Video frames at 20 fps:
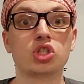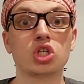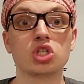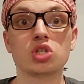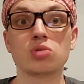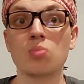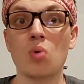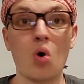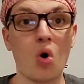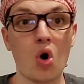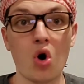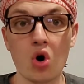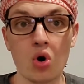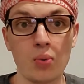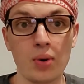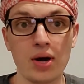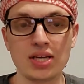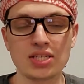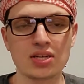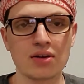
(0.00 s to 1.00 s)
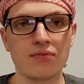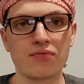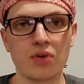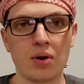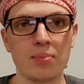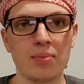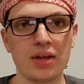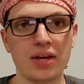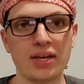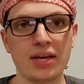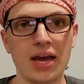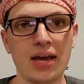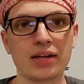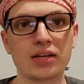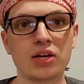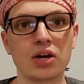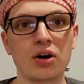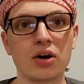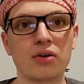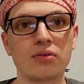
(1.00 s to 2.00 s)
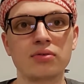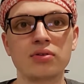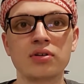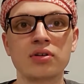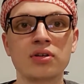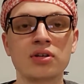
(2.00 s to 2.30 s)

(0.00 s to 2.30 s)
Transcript: just always from the get-go.